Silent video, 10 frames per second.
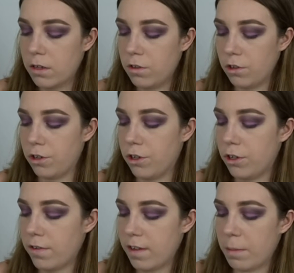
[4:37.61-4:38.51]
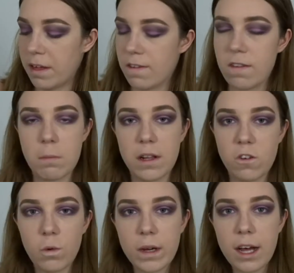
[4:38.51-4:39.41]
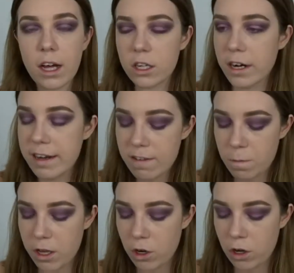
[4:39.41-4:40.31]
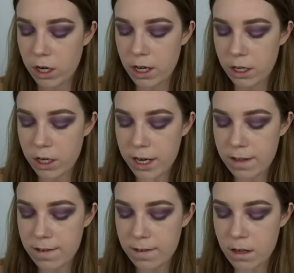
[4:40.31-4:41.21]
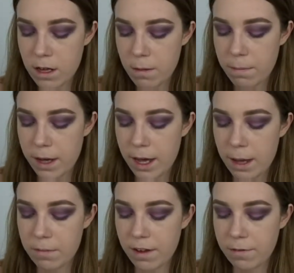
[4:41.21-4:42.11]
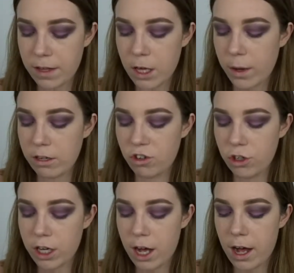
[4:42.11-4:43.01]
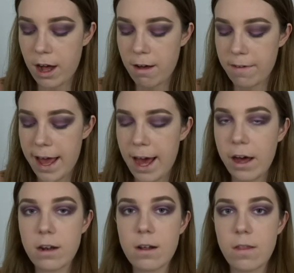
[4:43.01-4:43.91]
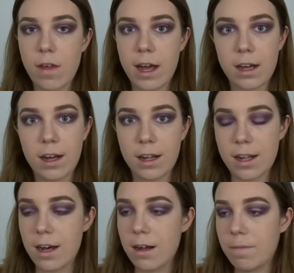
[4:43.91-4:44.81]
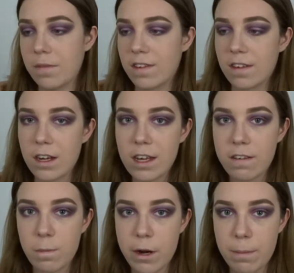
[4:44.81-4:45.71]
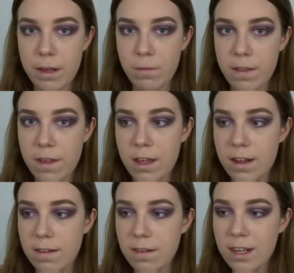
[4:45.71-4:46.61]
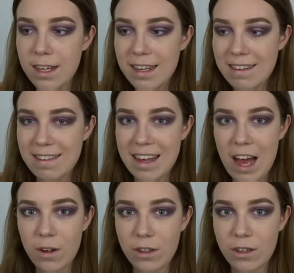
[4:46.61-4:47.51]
do something similar to a cut crease, but not a cut crease. But I'm definitely going to carve out that colour. I'm just going to experiment with it and see how it